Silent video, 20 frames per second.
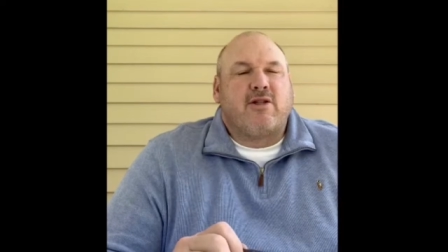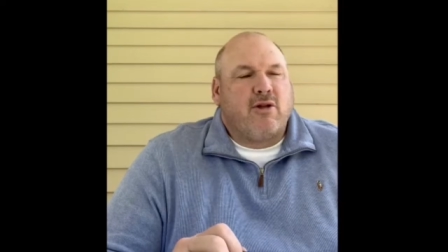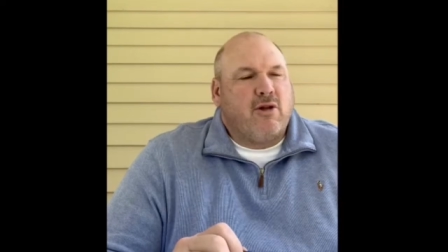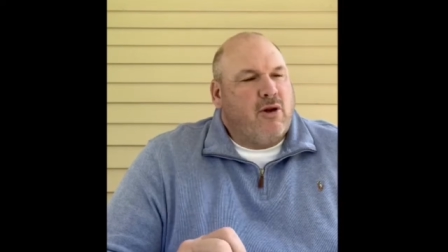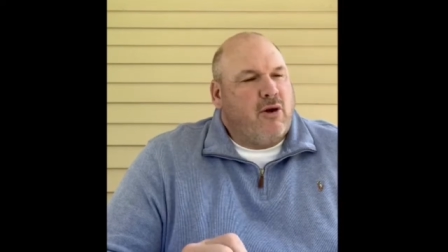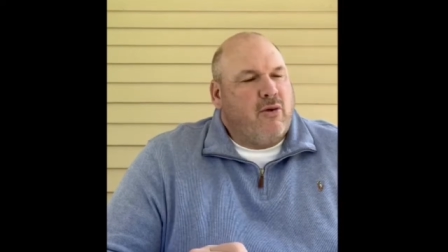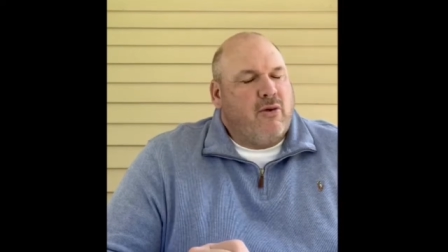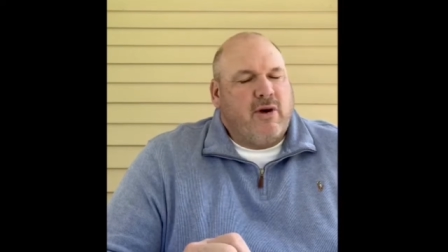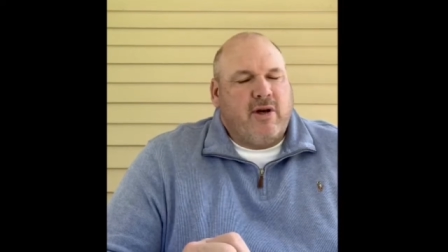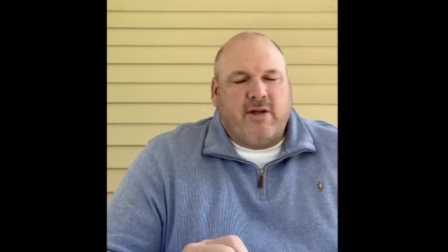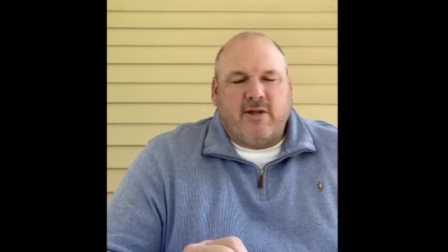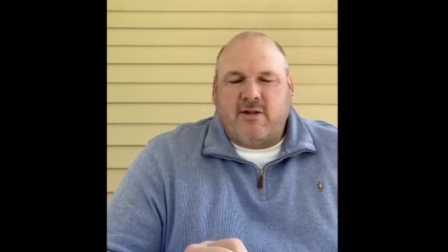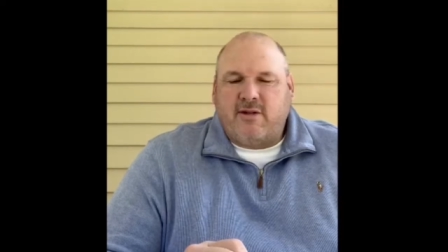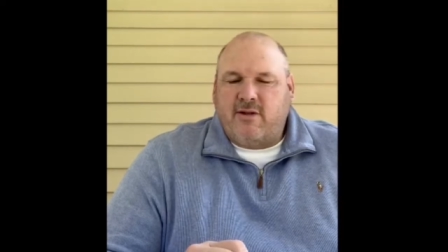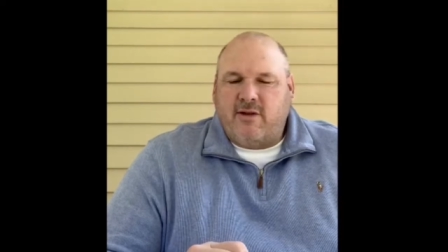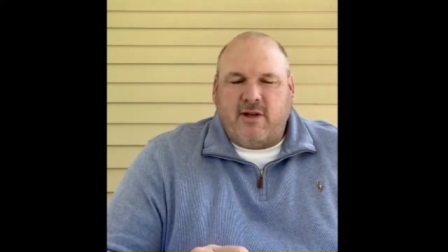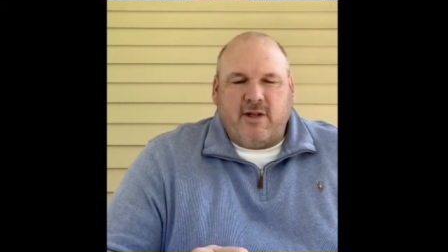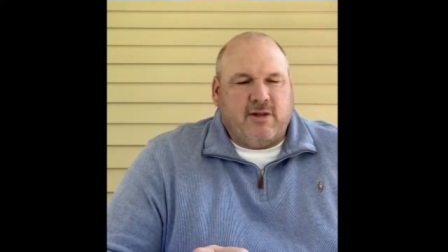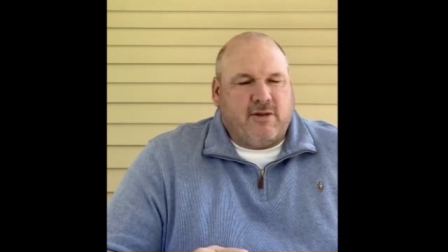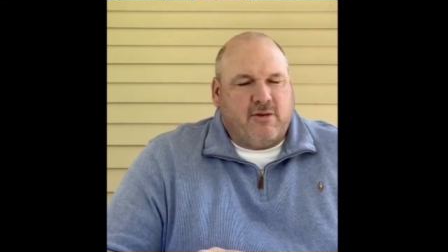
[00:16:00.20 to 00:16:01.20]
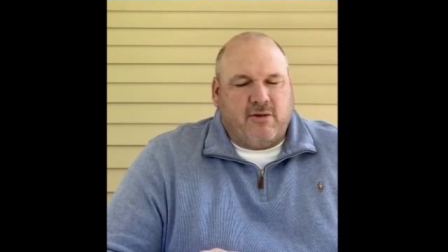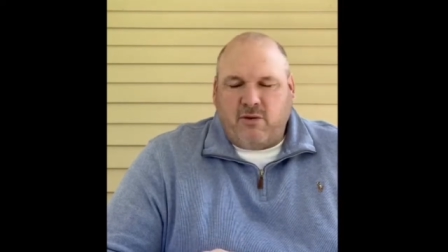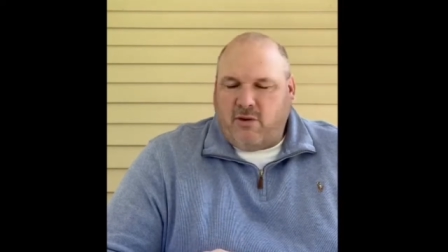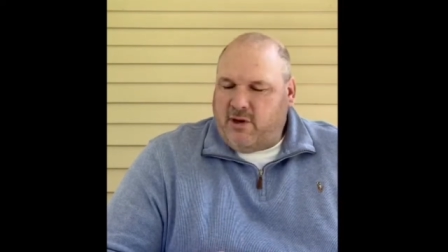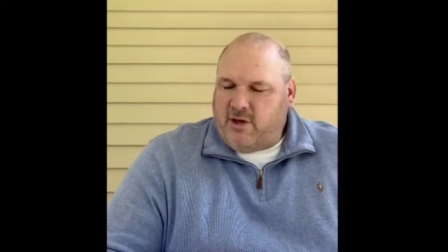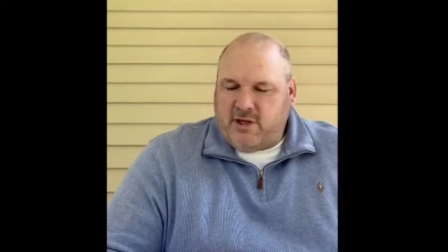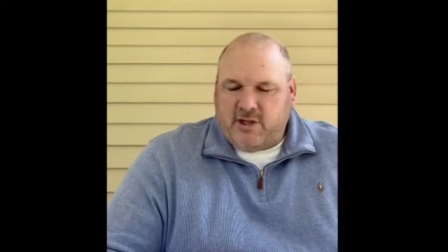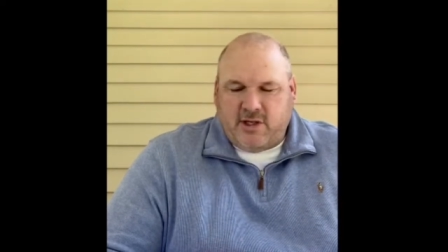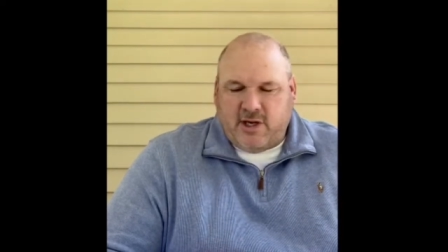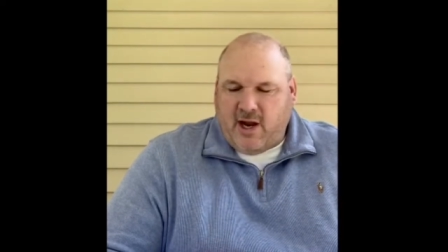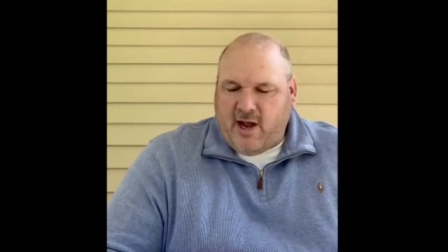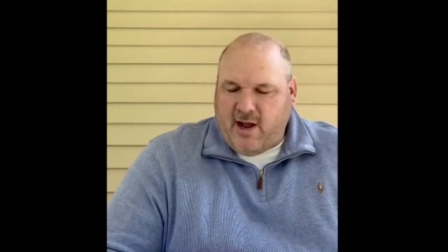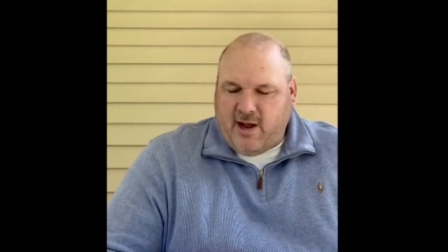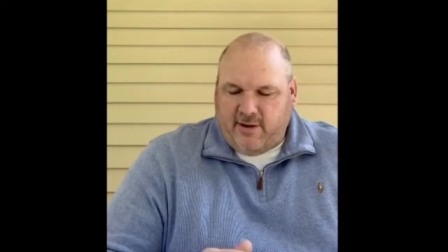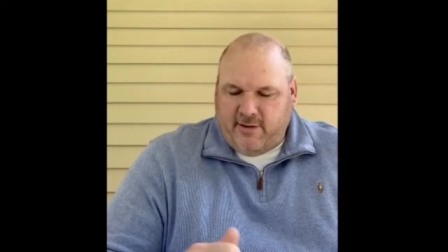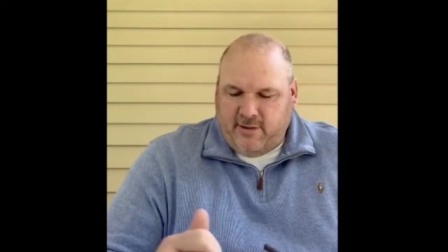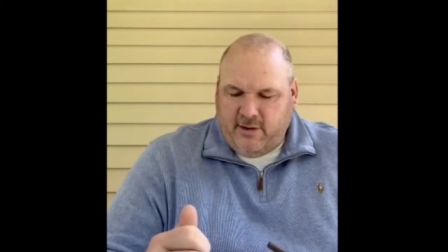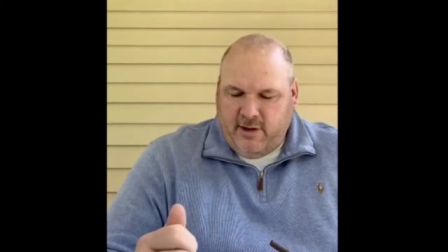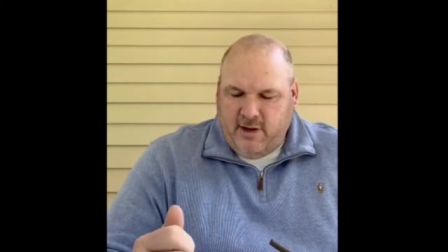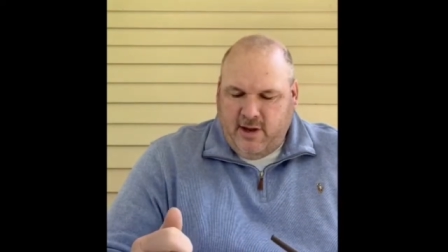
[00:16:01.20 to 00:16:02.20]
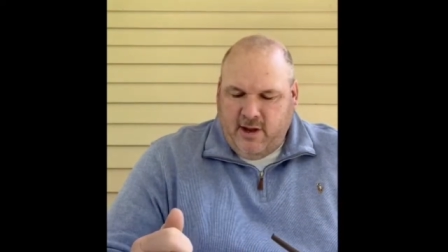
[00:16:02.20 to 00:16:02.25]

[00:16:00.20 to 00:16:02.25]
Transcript: glory is, is going to shine.